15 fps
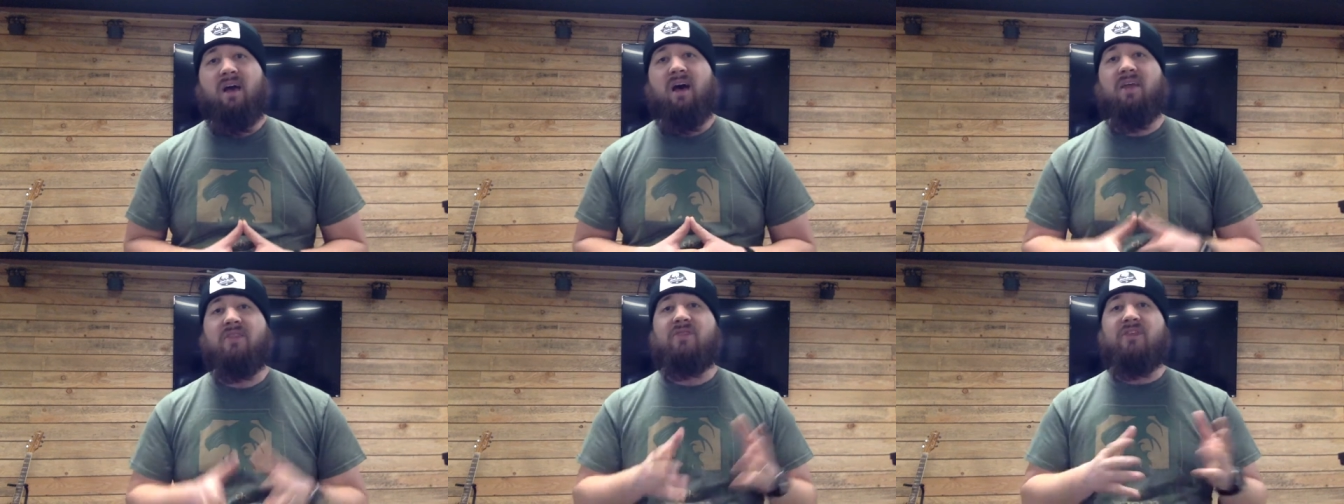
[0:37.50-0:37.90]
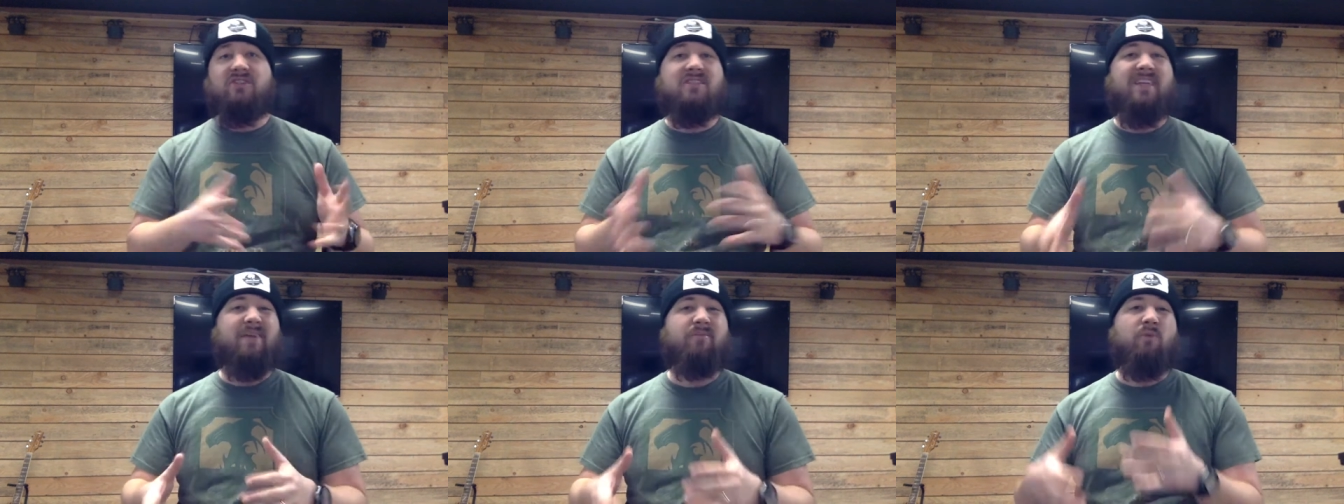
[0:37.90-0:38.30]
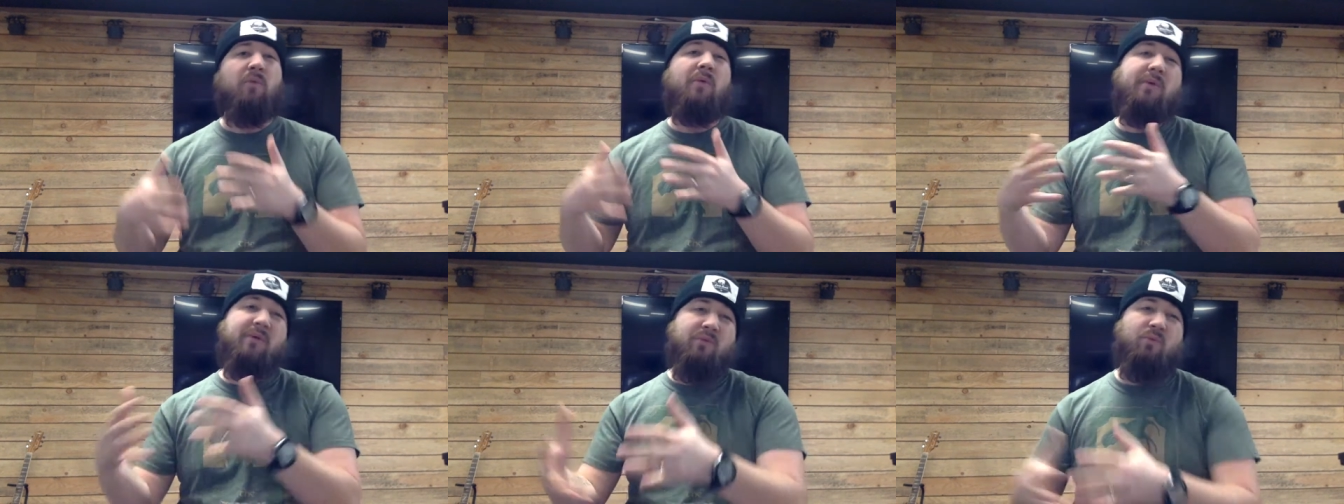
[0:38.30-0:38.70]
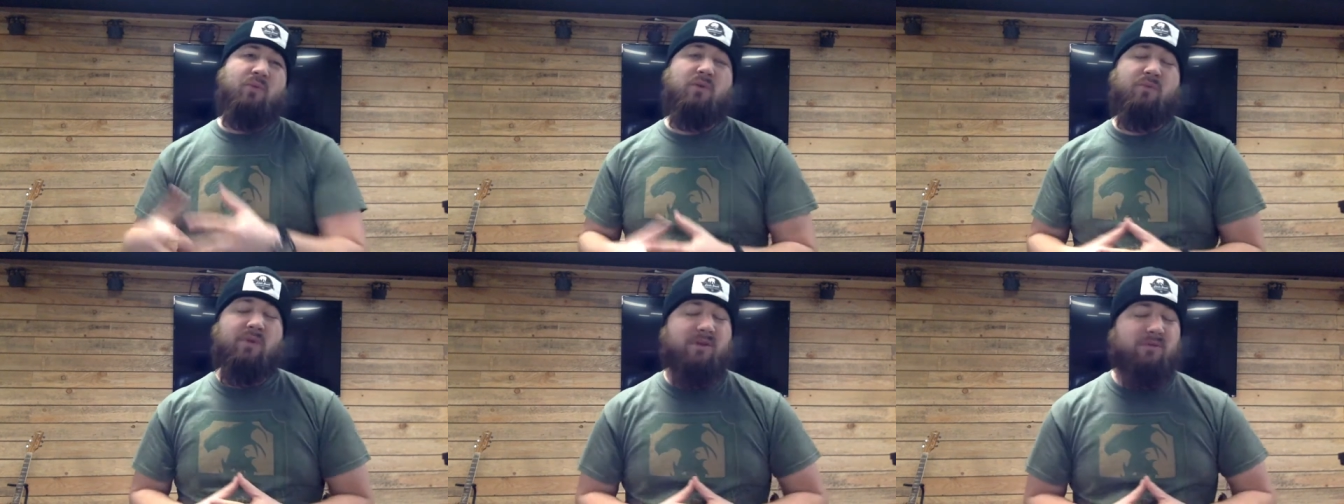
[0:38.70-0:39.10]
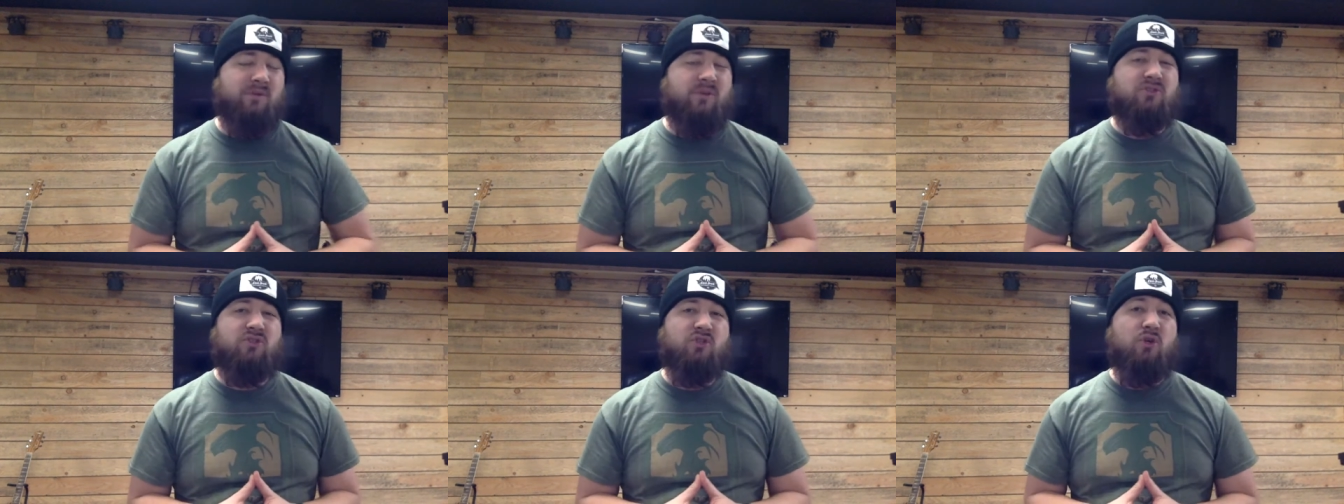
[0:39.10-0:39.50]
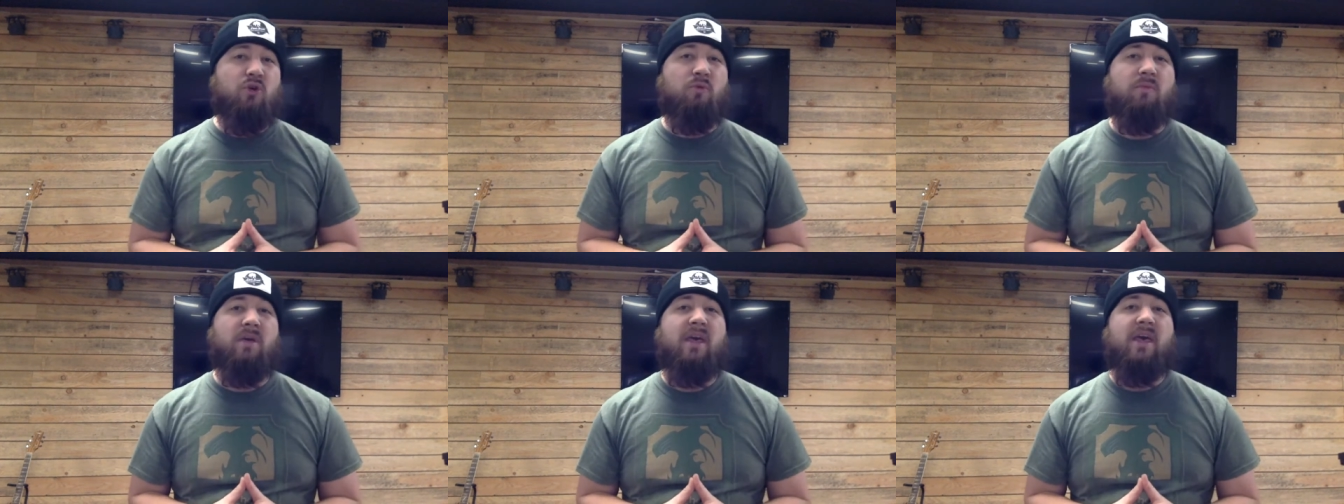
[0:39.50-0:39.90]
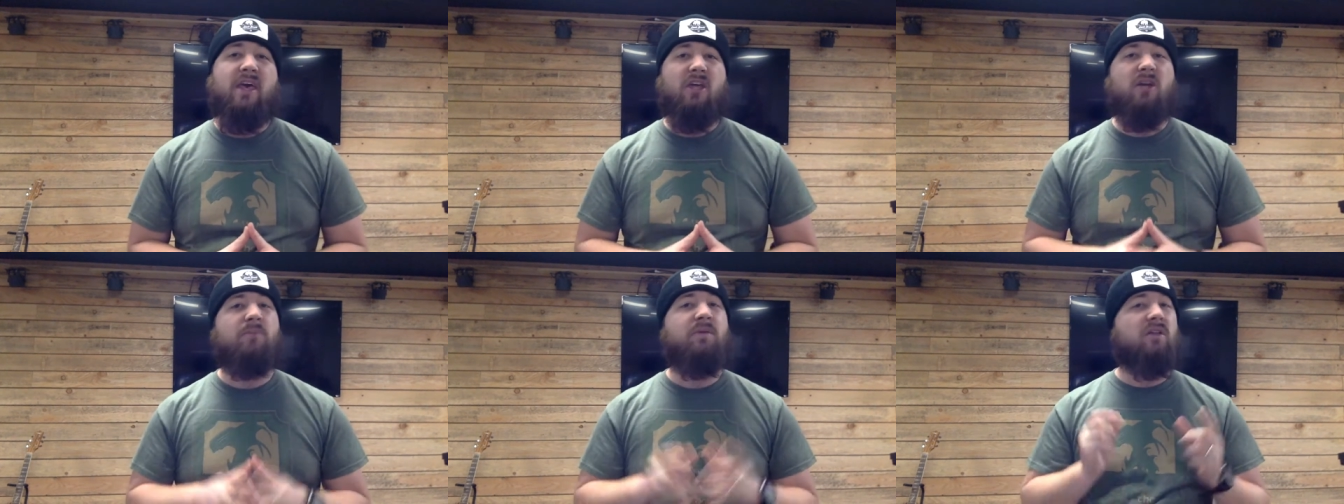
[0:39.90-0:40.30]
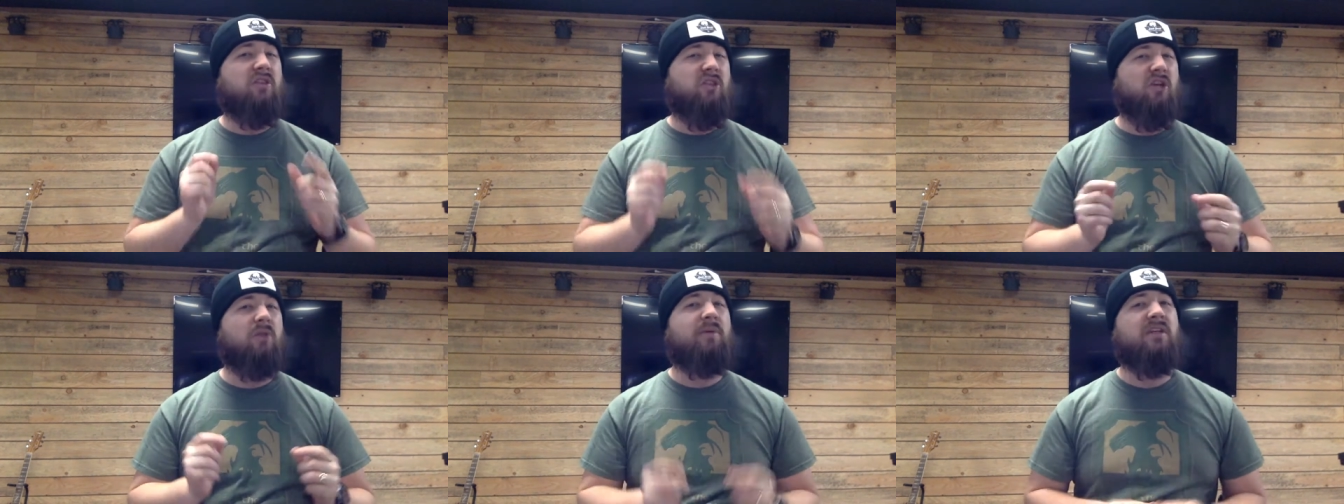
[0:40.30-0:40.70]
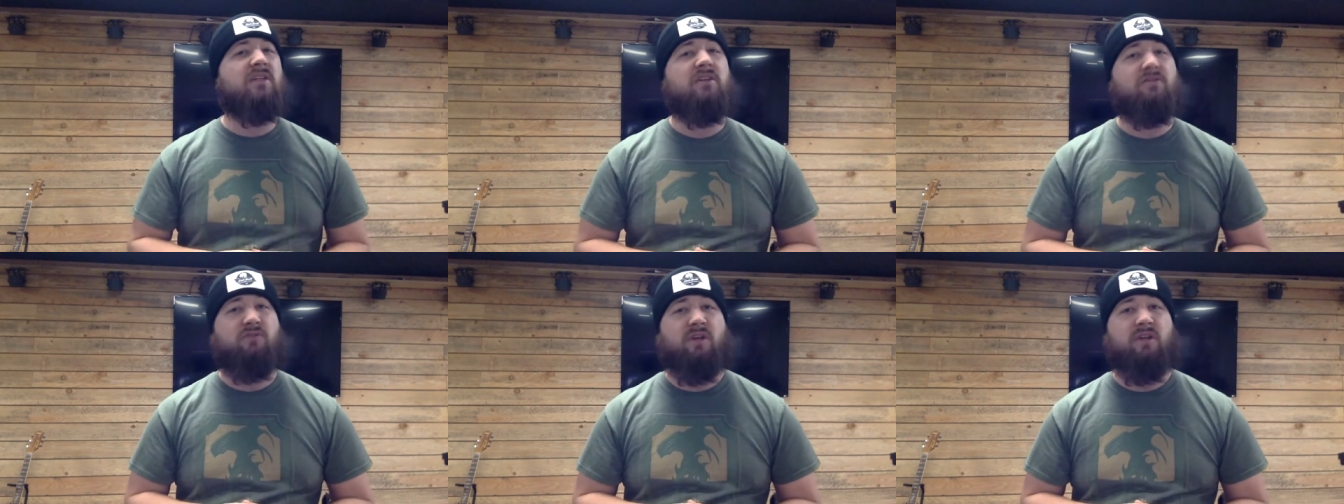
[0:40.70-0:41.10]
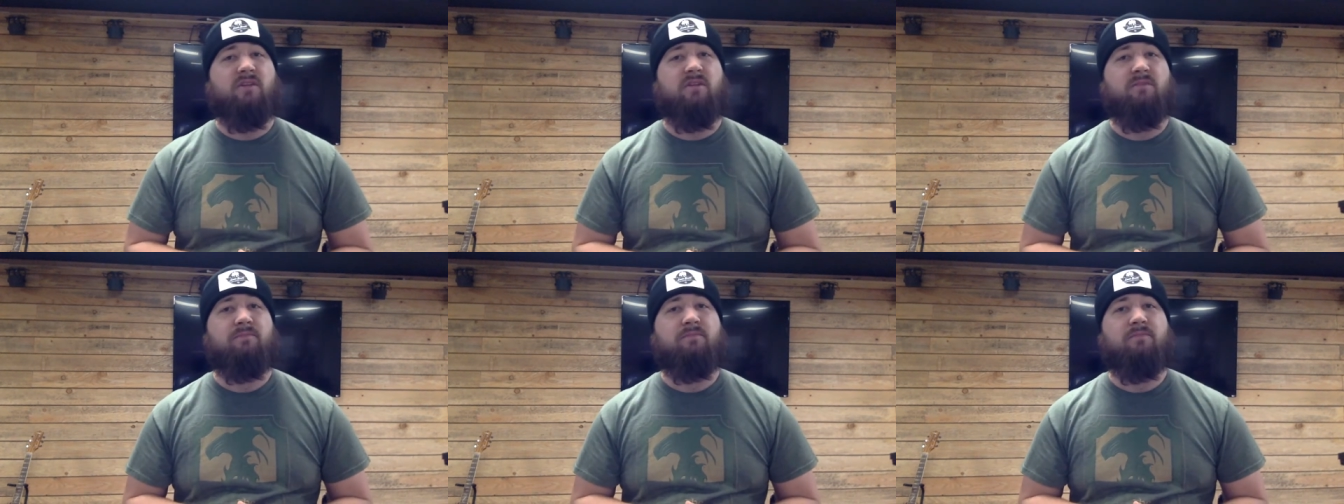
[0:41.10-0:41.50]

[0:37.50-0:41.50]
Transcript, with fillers: Uh, this time when we, when we resume, it'll be a little bit different.